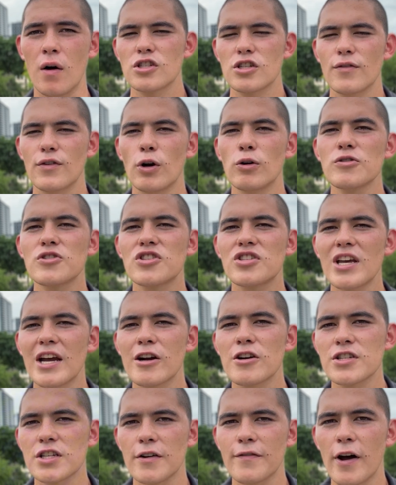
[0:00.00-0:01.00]
So if you don't set
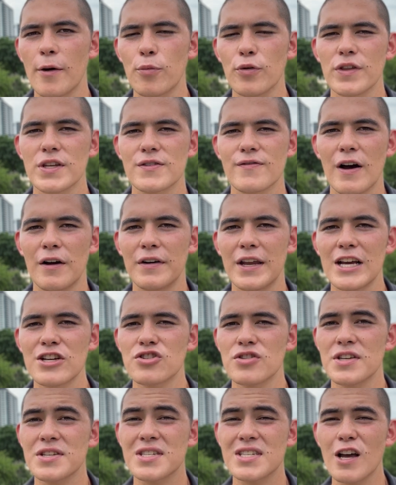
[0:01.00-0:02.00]
yourself up with this
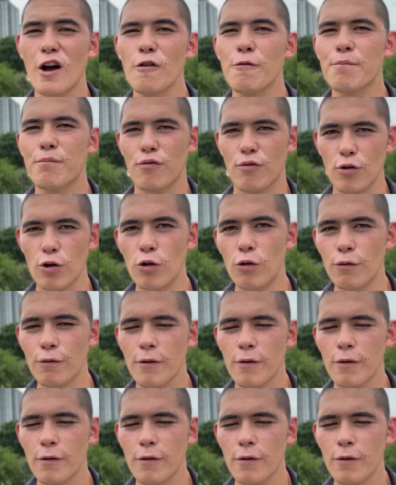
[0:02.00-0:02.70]
foundation, this self-proof